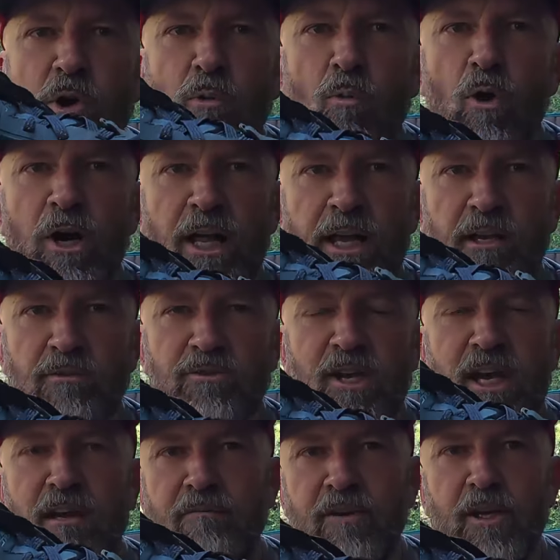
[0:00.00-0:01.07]
1 ounce
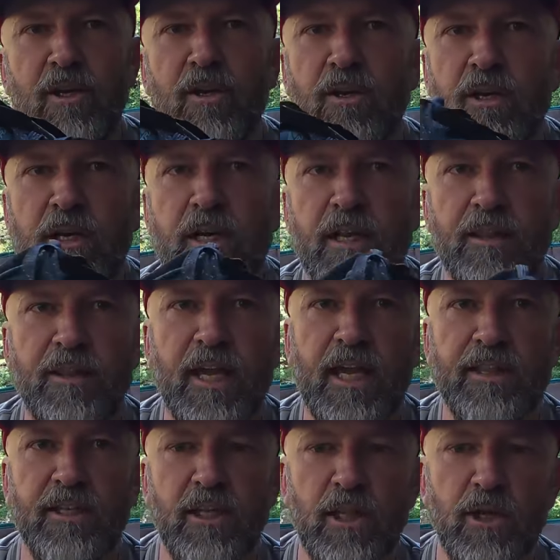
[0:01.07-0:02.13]
heavier
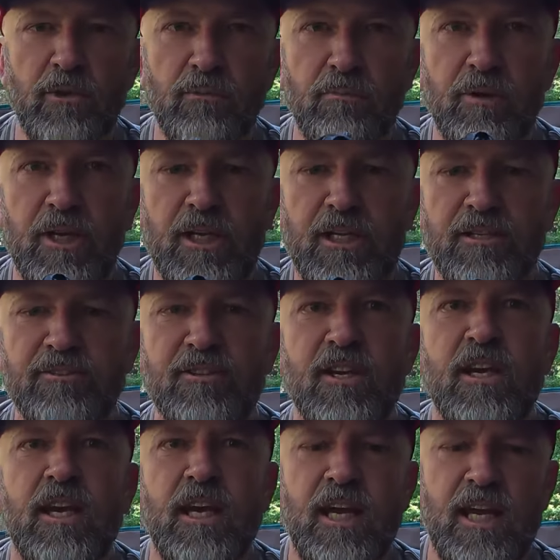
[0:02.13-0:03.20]
than the Lone Peaks.
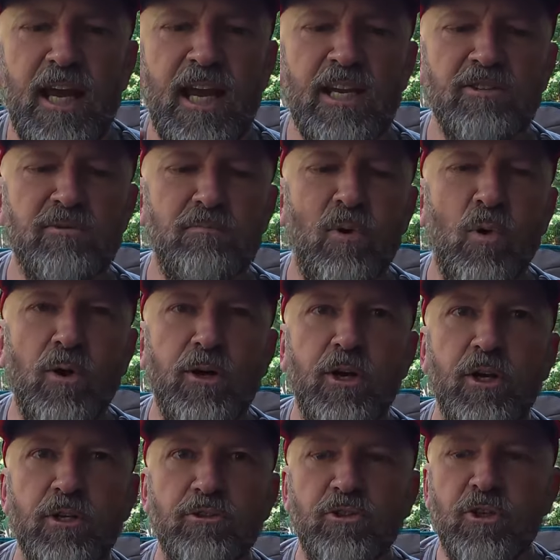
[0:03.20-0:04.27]
It has more
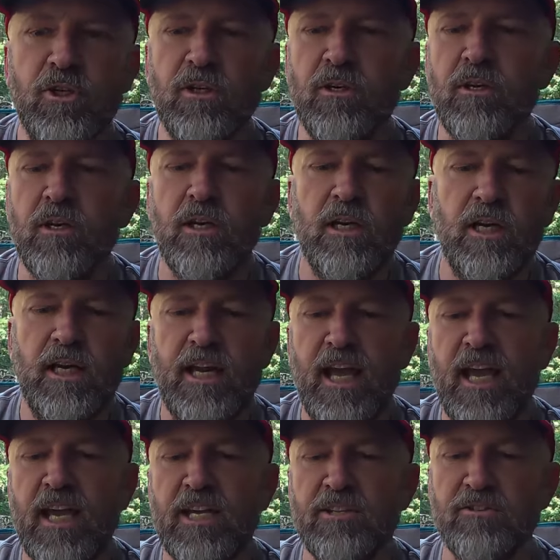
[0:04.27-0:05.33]
cushion. It
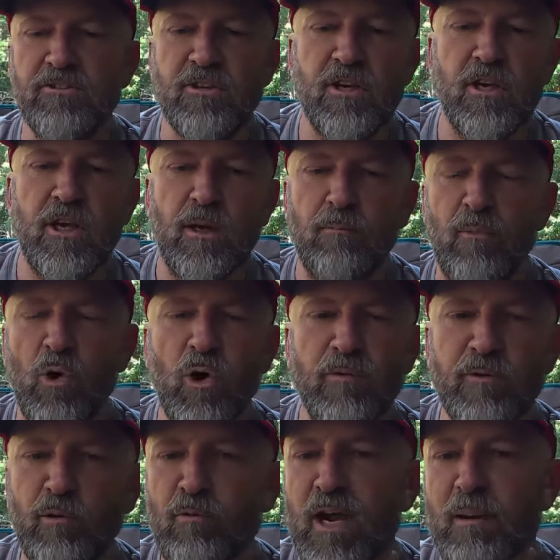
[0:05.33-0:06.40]
has more of
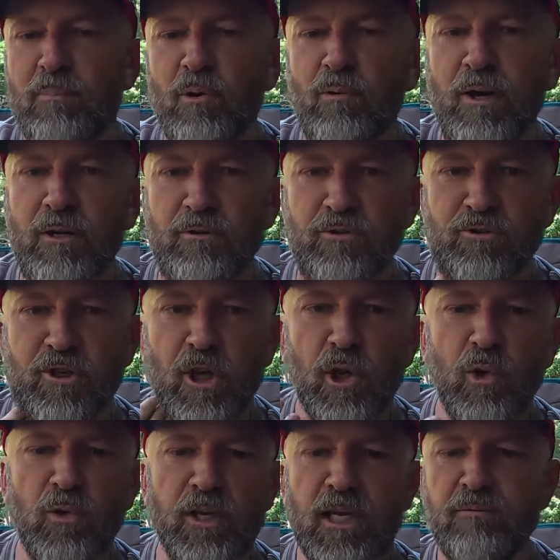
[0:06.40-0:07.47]
a wraparound
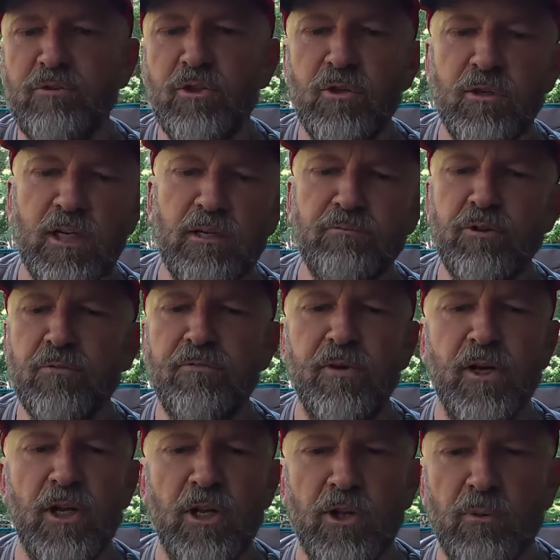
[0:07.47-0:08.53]
sole. Gives your
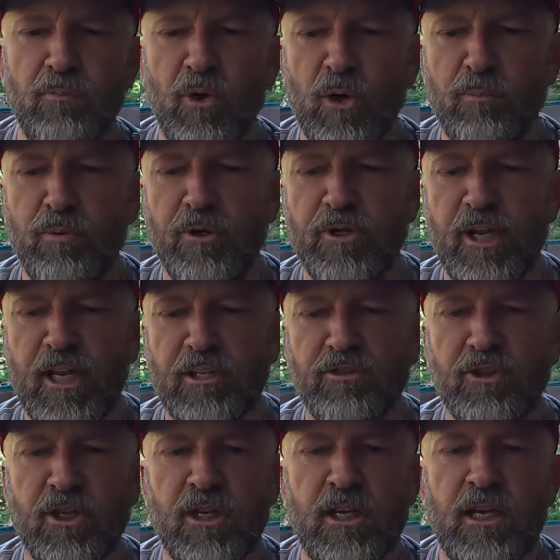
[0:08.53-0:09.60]
foot a little more
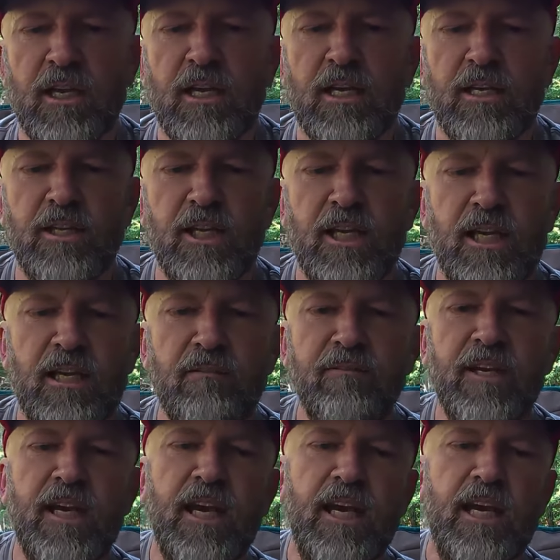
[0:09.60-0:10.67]
protection. The
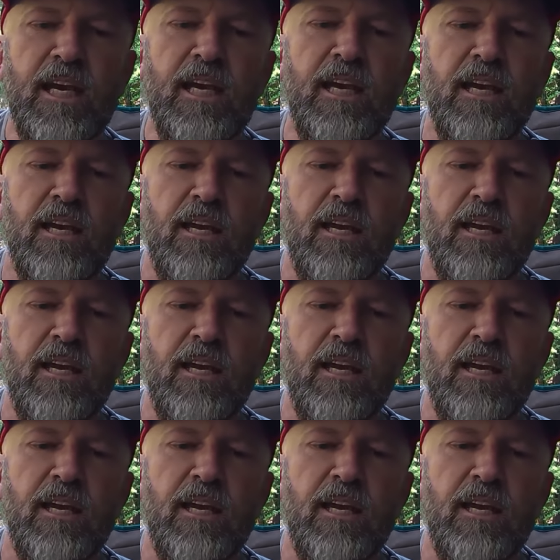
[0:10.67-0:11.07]
EVA